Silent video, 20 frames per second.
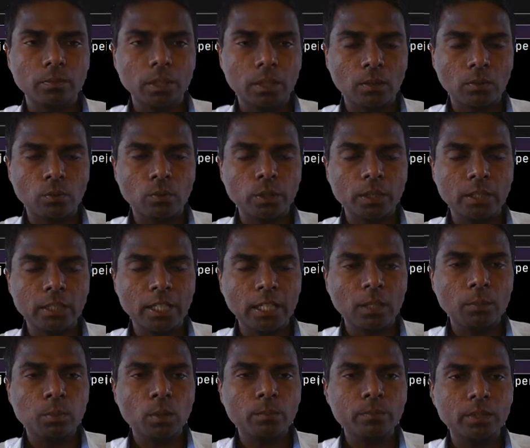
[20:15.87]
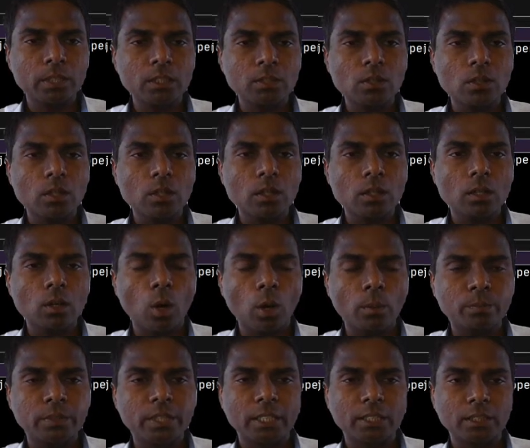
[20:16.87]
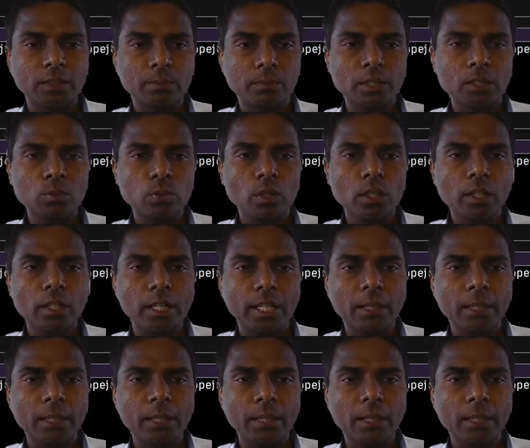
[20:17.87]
with the help of these objects, means what,